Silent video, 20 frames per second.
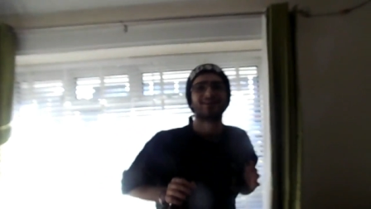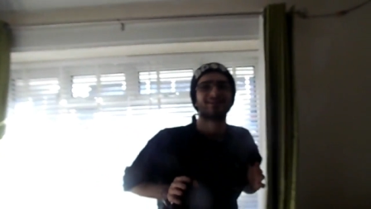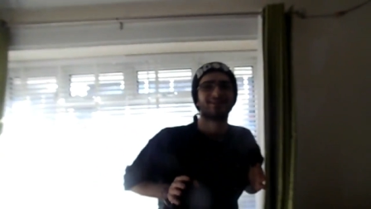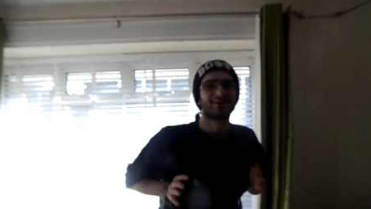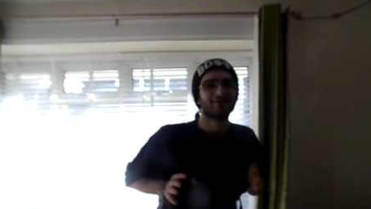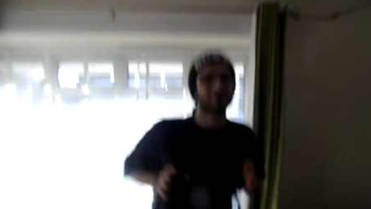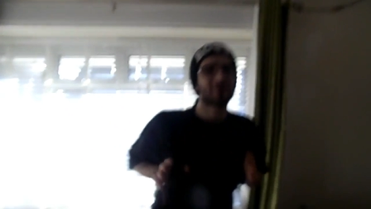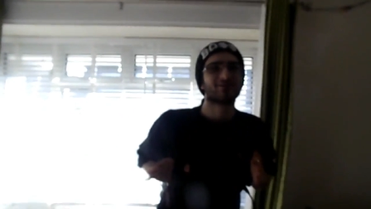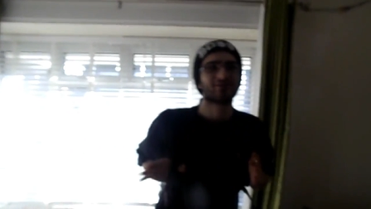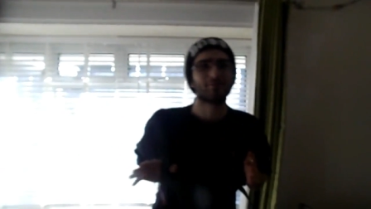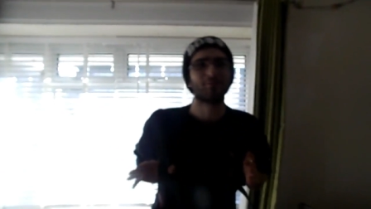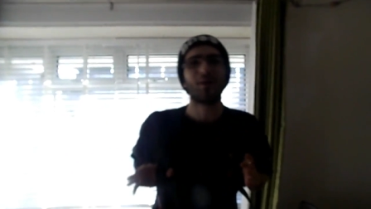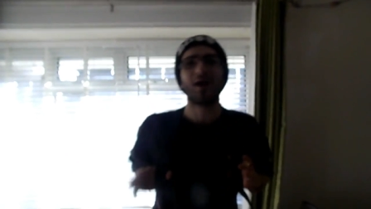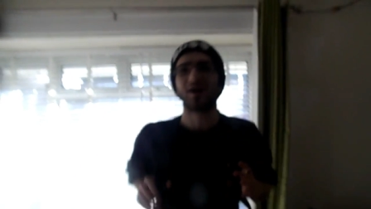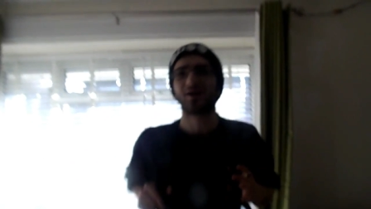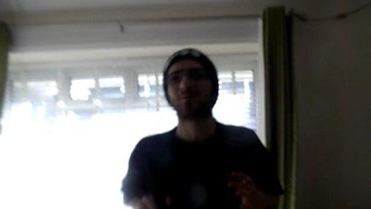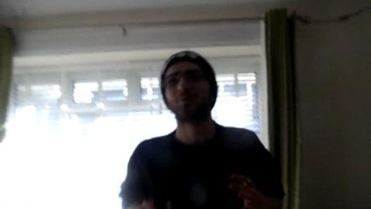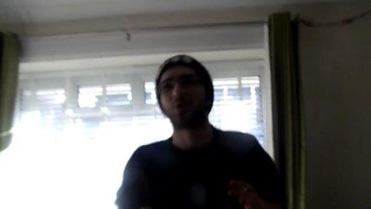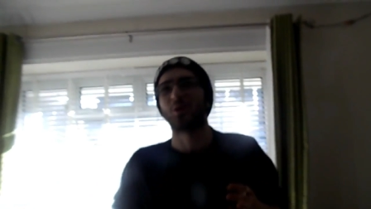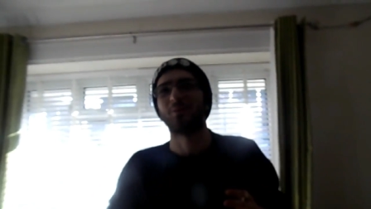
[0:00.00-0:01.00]
There is a bug
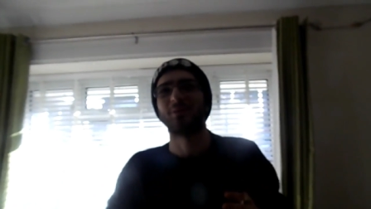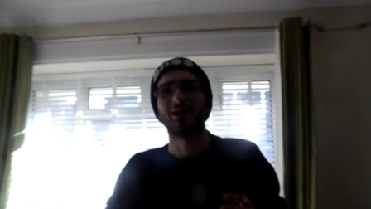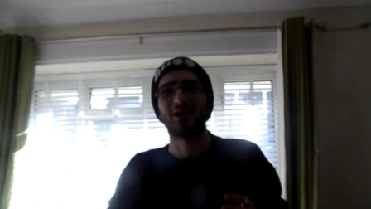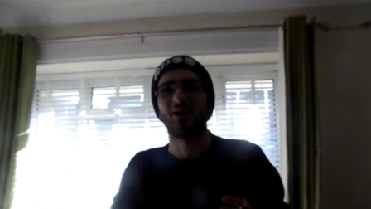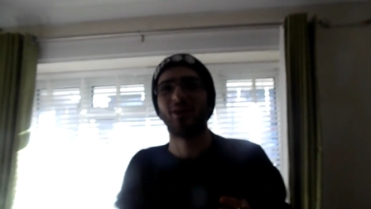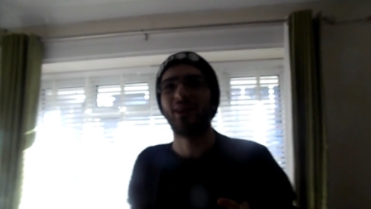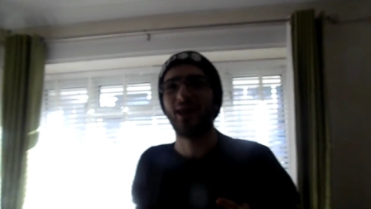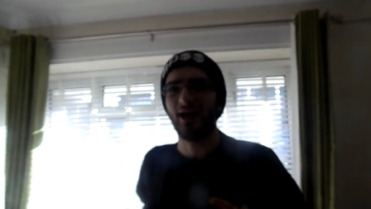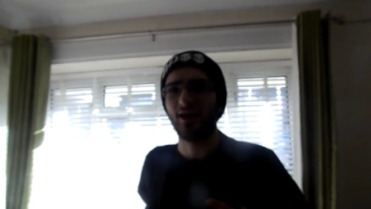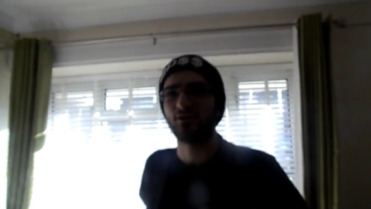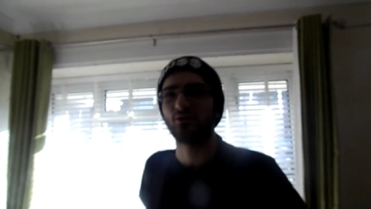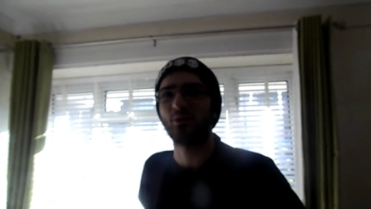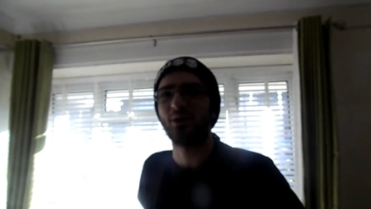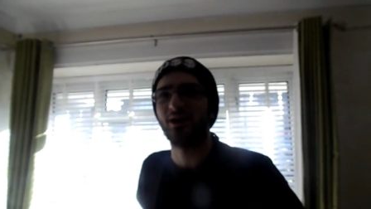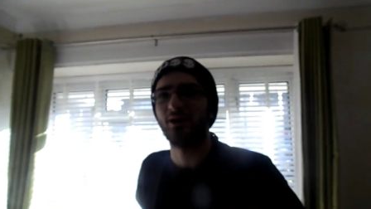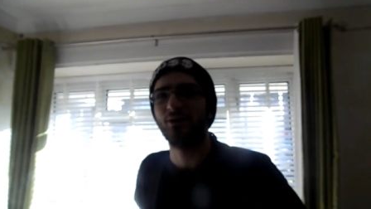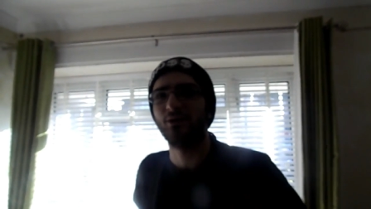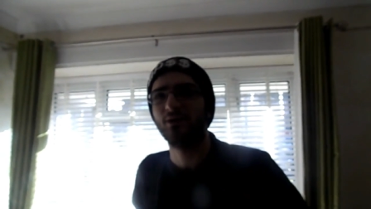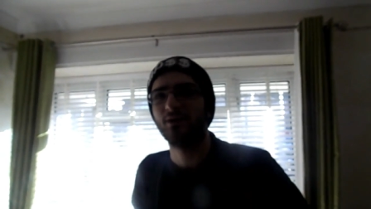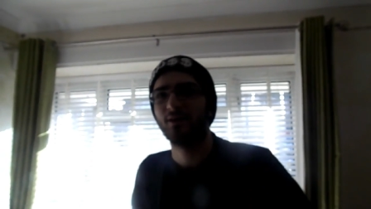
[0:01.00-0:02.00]
probably on that as
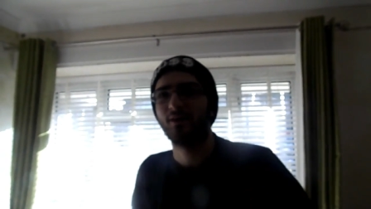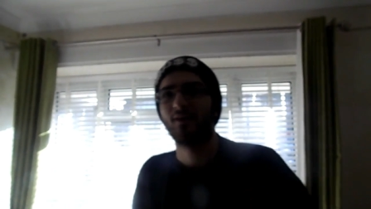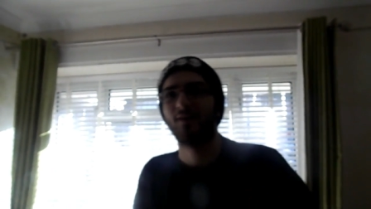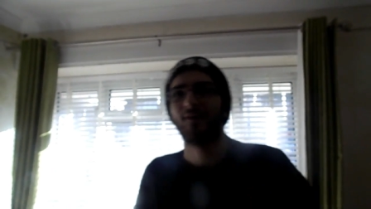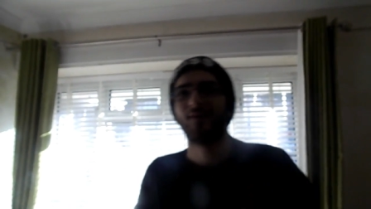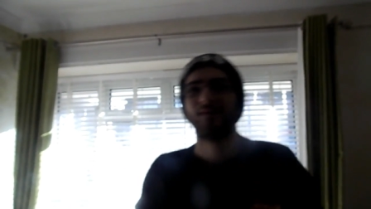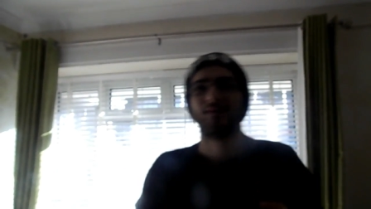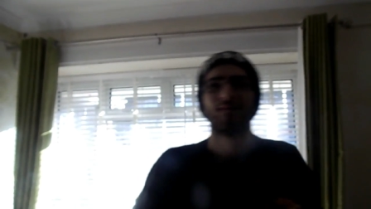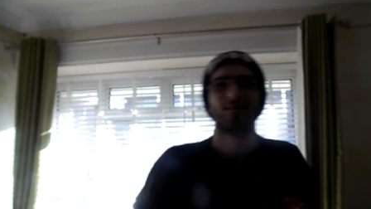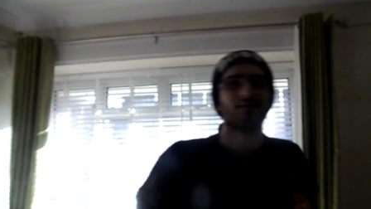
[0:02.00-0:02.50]
well. There is.